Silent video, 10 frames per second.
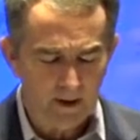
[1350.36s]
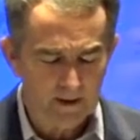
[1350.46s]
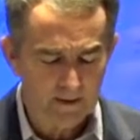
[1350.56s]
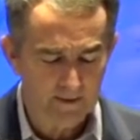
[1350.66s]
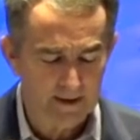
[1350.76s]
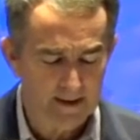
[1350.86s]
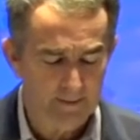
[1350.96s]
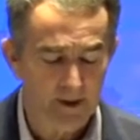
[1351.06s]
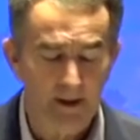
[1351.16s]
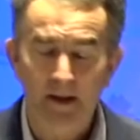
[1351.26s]
his
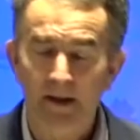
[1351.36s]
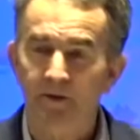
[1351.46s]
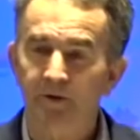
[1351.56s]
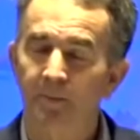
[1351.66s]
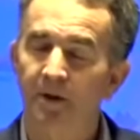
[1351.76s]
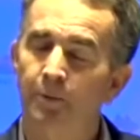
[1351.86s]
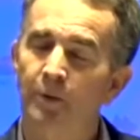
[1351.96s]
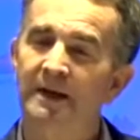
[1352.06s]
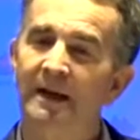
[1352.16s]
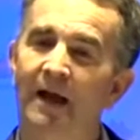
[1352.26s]
lead, but something
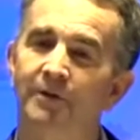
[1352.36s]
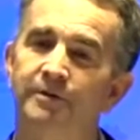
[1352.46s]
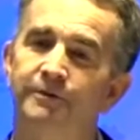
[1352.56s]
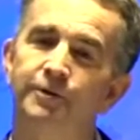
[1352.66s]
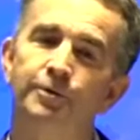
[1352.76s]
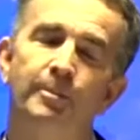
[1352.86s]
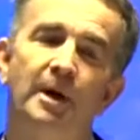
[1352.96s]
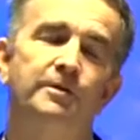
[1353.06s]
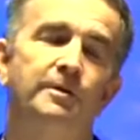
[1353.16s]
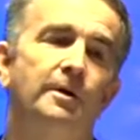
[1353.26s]
we announced a few
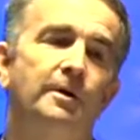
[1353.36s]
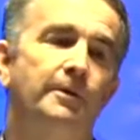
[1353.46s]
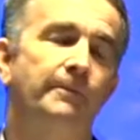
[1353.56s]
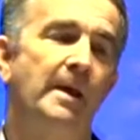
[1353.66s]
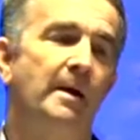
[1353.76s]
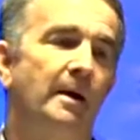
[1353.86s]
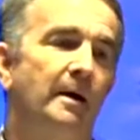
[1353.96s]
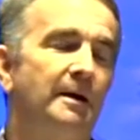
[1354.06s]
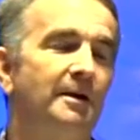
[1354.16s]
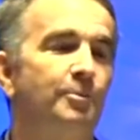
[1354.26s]
months ago
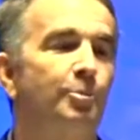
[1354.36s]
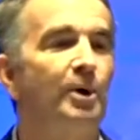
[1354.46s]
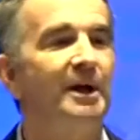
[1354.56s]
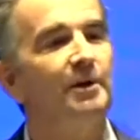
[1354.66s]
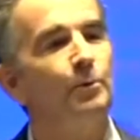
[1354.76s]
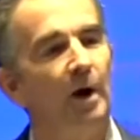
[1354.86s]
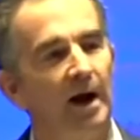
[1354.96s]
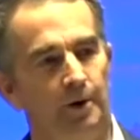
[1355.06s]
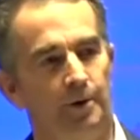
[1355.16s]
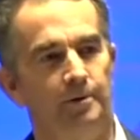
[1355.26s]
is bringing
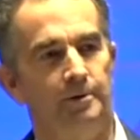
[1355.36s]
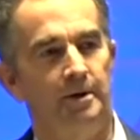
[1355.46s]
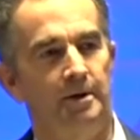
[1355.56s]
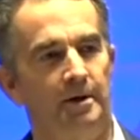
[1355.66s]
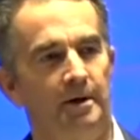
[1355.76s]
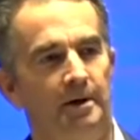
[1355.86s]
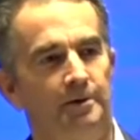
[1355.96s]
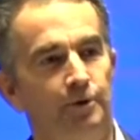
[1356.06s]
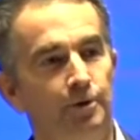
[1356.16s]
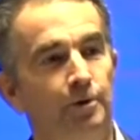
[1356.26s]
rail
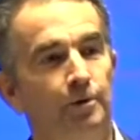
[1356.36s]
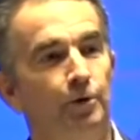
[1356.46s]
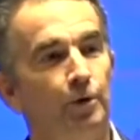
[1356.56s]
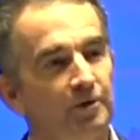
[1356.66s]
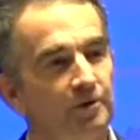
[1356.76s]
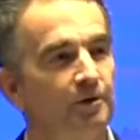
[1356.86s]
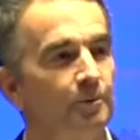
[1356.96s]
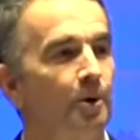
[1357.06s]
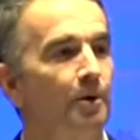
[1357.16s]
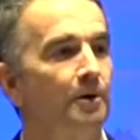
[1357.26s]
to
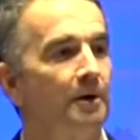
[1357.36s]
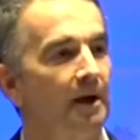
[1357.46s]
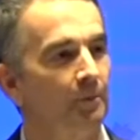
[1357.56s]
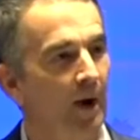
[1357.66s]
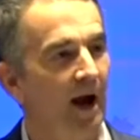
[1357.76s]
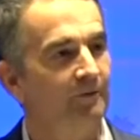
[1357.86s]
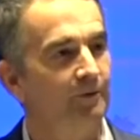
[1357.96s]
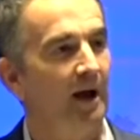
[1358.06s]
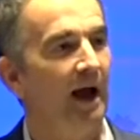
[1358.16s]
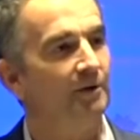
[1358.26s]
Christiansburg and
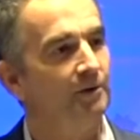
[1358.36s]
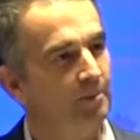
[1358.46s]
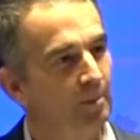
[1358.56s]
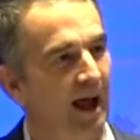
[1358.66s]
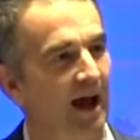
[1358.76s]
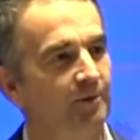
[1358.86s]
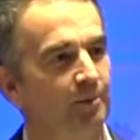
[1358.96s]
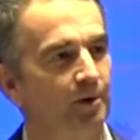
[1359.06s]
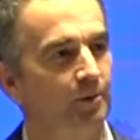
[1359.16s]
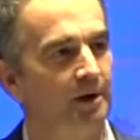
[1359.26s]
Radford out to the
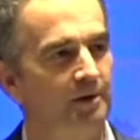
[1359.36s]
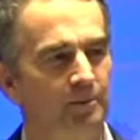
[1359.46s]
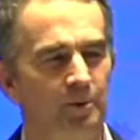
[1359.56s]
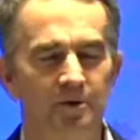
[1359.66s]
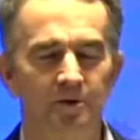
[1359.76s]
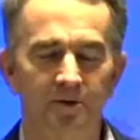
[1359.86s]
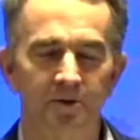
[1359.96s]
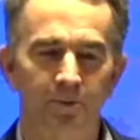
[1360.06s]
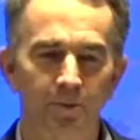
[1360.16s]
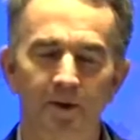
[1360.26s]
Blacksburg region, which is
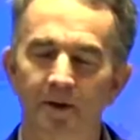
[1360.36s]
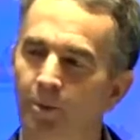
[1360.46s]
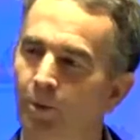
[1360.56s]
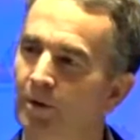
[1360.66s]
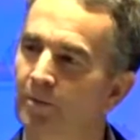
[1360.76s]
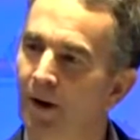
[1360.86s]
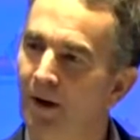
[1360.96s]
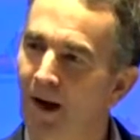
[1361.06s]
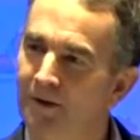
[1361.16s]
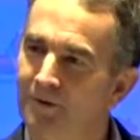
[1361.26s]
just really important.
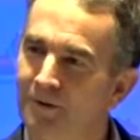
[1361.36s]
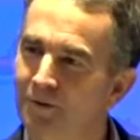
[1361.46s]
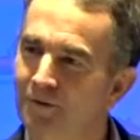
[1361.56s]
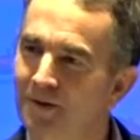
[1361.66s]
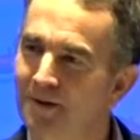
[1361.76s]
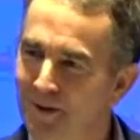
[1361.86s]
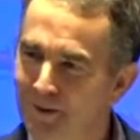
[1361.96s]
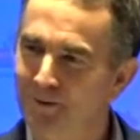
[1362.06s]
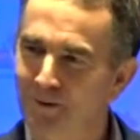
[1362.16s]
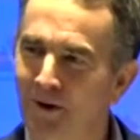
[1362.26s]
Mary, I see you sitting
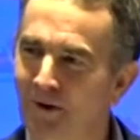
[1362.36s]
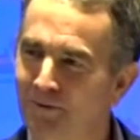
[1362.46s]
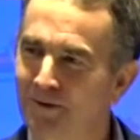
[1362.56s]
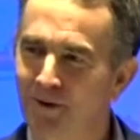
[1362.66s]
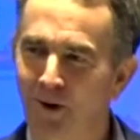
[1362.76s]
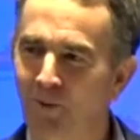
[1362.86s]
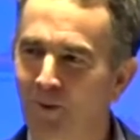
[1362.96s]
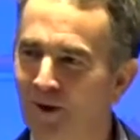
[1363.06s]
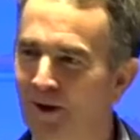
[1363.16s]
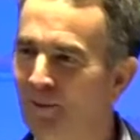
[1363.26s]
here, so hopefully you all will